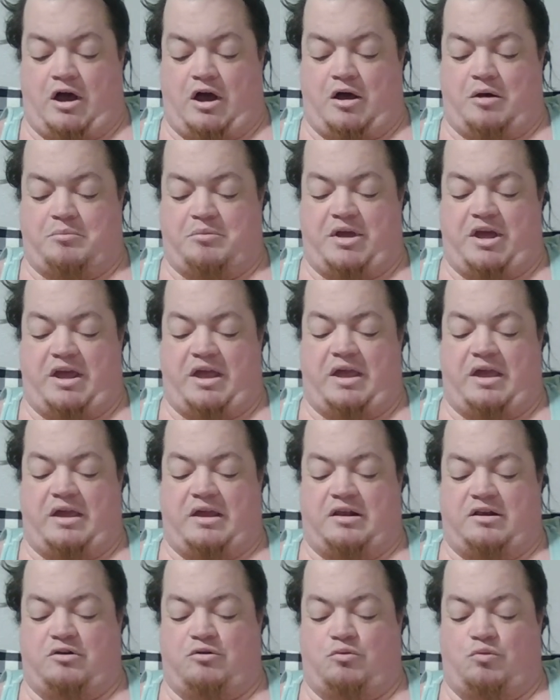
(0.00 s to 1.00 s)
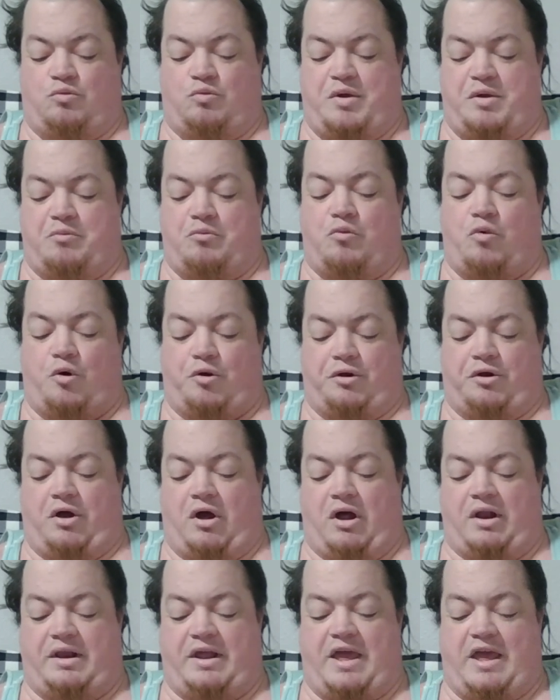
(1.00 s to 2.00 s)
um, and we were
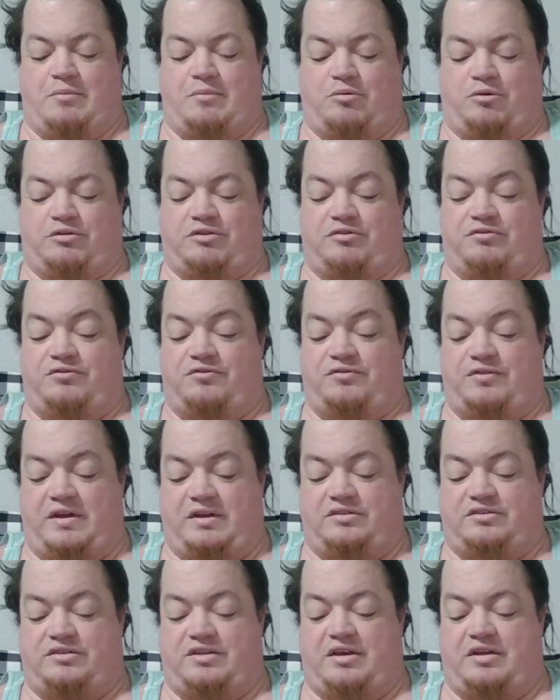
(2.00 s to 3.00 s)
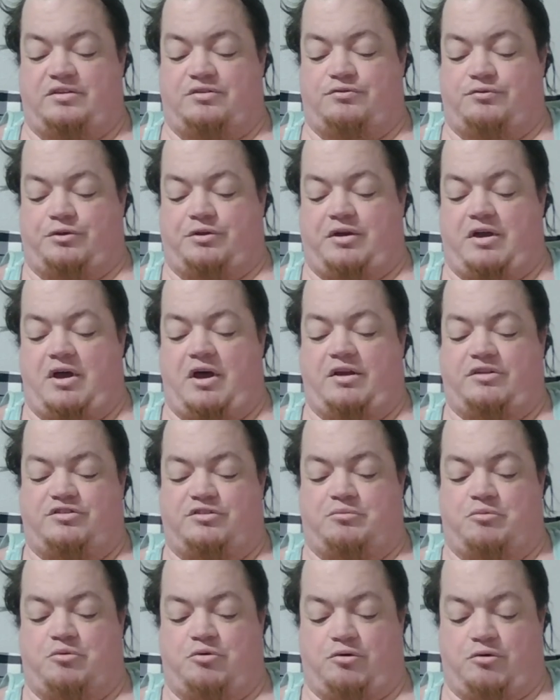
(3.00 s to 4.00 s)
not able to fix things for the
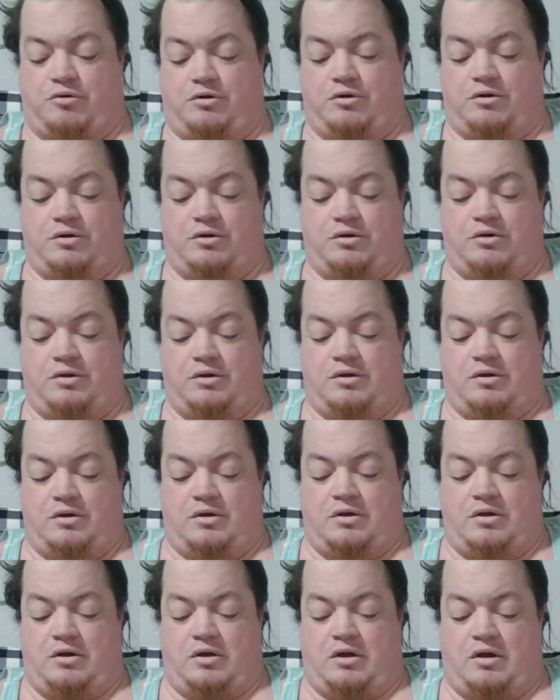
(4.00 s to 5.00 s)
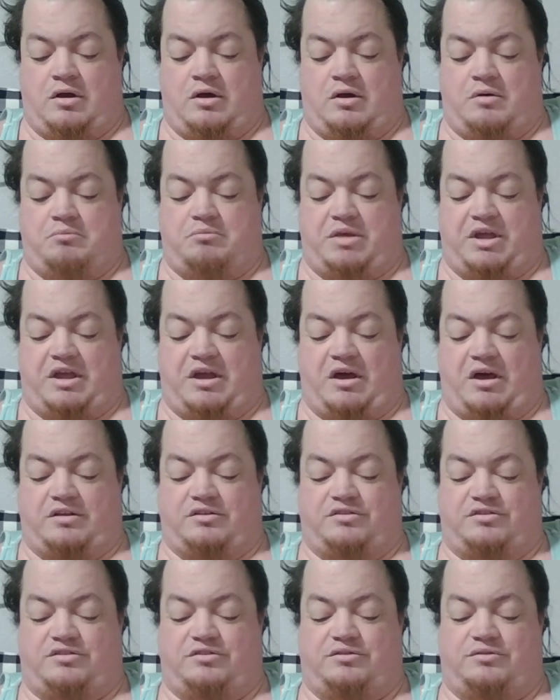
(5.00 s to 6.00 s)
customer
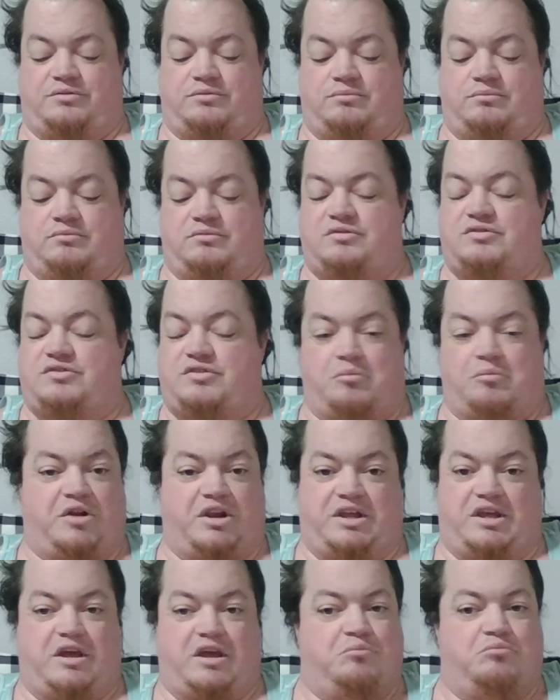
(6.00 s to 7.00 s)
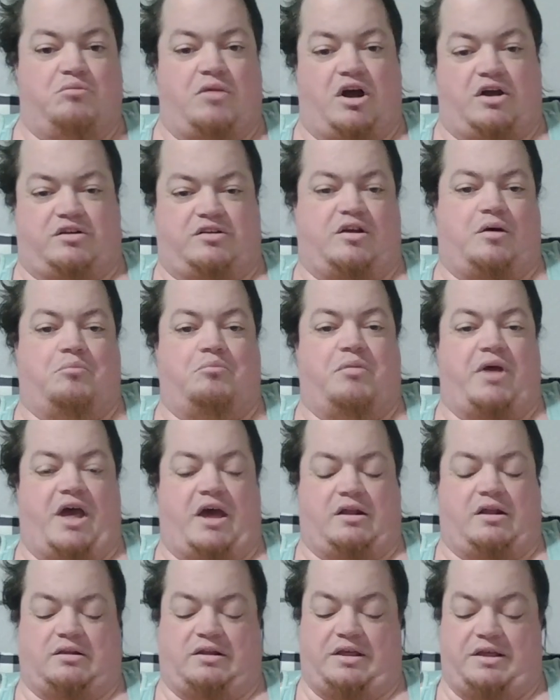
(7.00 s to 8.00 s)
because somebody had mucked up
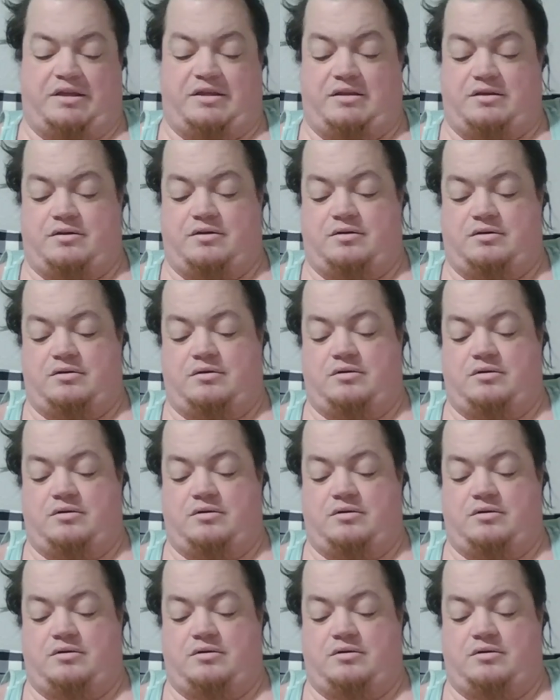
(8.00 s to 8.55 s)
badly.